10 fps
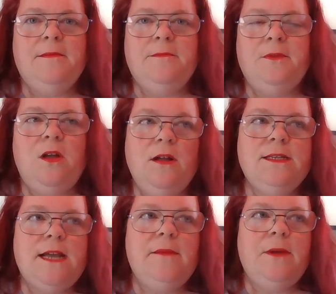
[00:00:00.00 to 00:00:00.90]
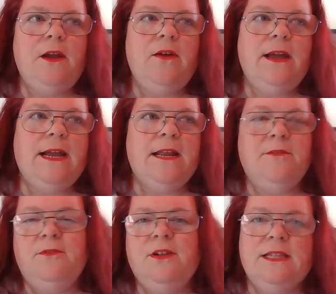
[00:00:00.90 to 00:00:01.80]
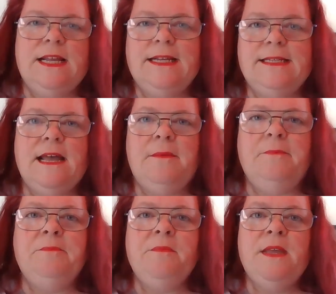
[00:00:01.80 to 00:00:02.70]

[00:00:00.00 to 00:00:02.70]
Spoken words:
Long time ago, I kind of looked things up,